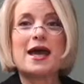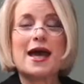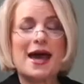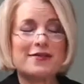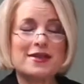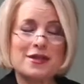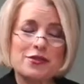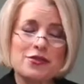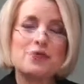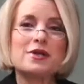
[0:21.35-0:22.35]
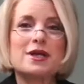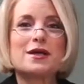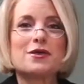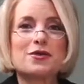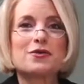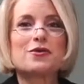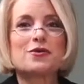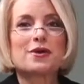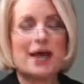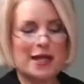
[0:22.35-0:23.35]
at the
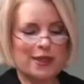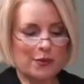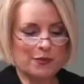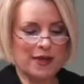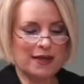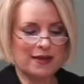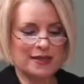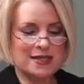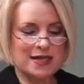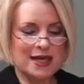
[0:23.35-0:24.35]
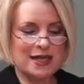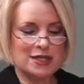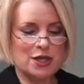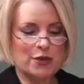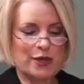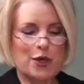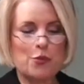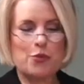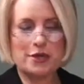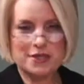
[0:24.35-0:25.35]
33rd annual meeting, the San Antonio
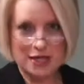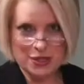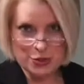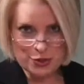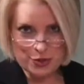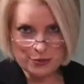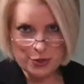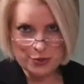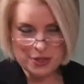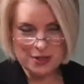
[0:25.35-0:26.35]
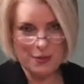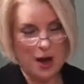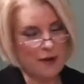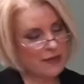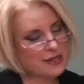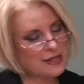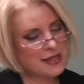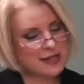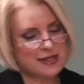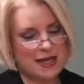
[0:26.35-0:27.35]
Breast Cancer Symposium,
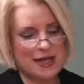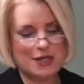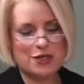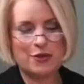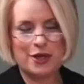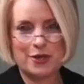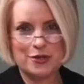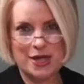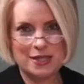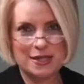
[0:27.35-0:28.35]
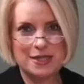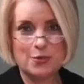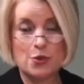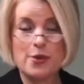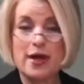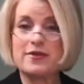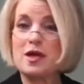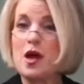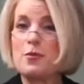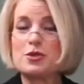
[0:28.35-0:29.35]
obviously in San Antonio, Texas, where we have
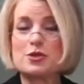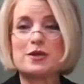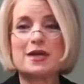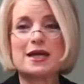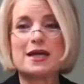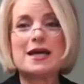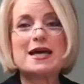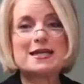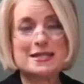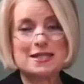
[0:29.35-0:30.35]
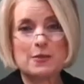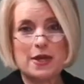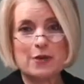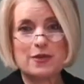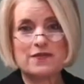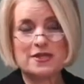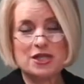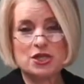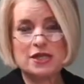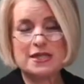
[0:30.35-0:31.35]
the opportunity to speak with
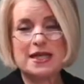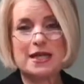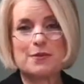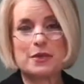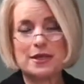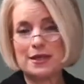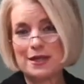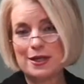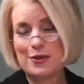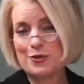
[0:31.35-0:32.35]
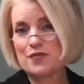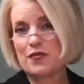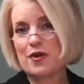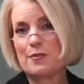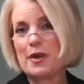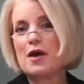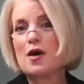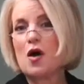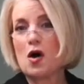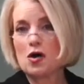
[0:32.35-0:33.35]
physicians, key opinion leaders from
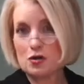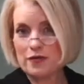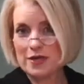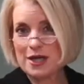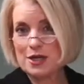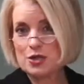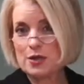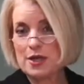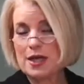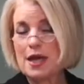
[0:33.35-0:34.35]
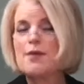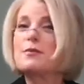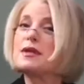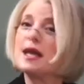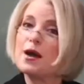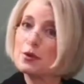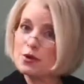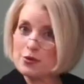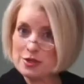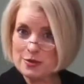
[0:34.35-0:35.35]
all over the country, but now we're
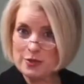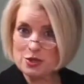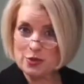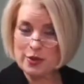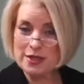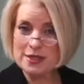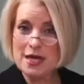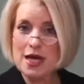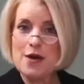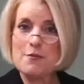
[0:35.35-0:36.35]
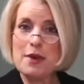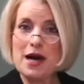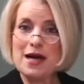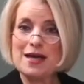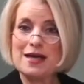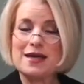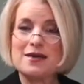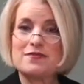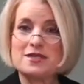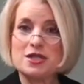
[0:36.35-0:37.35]
going to be joined by
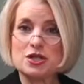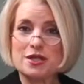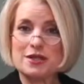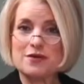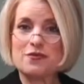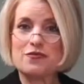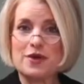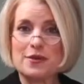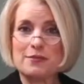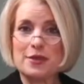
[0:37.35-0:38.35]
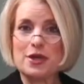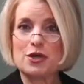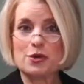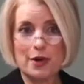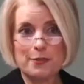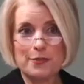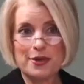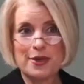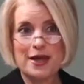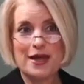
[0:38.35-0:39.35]
a physician from Europe,
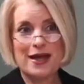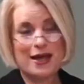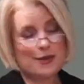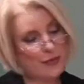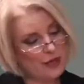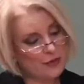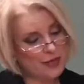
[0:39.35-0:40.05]
and we are